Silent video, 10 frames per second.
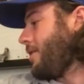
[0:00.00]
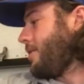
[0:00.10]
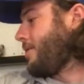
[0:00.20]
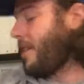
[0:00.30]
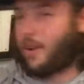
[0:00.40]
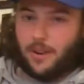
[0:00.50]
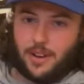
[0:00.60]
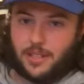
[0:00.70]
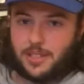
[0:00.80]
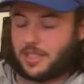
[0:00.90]
So,
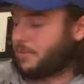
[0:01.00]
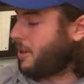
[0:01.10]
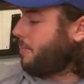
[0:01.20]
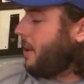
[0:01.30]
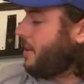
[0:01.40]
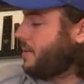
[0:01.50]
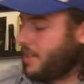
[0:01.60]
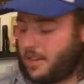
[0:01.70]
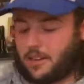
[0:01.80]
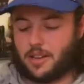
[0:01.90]
just some
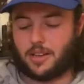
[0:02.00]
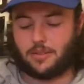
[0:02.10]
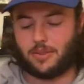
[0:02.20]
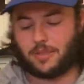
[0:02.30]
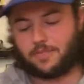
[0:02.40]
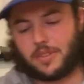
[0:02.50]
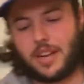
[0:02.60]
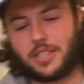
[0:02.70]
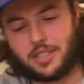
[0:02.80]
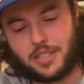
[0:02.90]
comparison. Well,
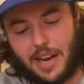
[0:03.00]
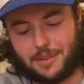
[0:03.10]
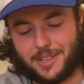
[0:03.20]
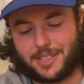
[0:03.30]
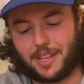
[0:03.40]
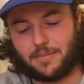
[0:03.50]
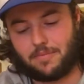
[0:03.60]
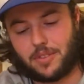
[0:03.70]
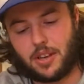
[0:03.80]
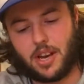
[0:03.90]
actually, let's talk about this thing.
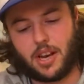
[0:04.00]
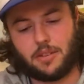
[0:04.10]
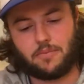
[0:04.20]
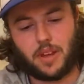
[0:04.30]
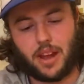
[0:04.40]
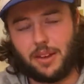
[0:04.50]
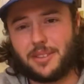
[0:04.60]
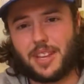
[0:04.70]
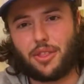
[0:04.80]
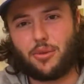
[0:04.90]
It
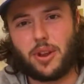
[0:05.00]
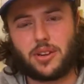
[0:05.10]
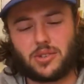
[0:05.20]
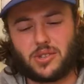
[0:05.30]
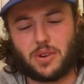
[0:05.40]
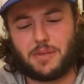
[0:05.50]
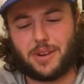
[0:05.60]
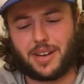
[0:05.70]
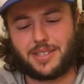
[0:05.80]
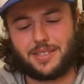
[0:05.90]
was like 320
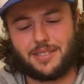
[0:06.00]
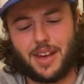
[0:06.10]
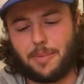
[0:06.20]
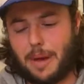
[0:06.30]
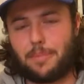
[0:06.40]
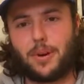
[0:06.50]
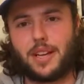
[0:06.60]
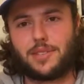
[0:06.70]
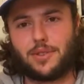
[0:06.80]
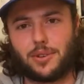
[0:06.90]
bucks. Not a bad
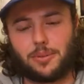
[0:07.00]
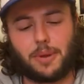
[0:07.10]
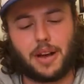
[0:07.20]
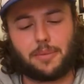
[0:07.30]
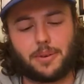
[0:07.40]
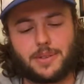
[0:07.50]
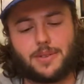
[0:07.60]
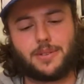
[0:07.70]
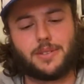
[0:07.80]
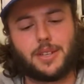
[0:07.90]
price for a little pocket pistol.